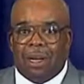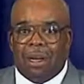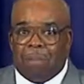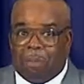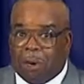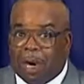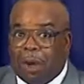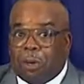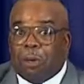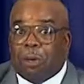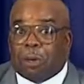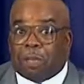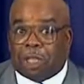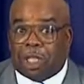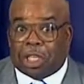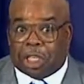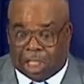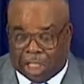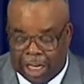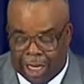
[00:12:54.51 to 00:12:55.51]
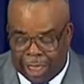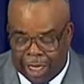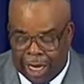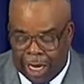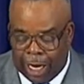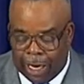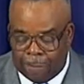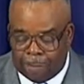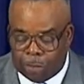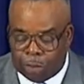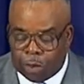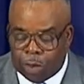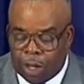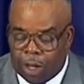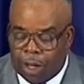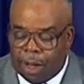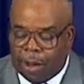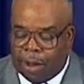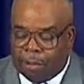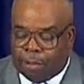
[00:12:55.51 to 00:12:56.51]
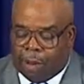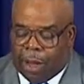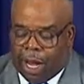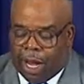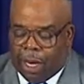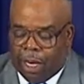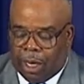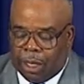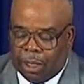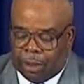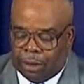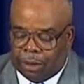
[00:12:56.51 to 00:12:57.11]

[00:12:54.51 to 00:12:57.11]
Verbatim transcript: but I want you to see that. Peter,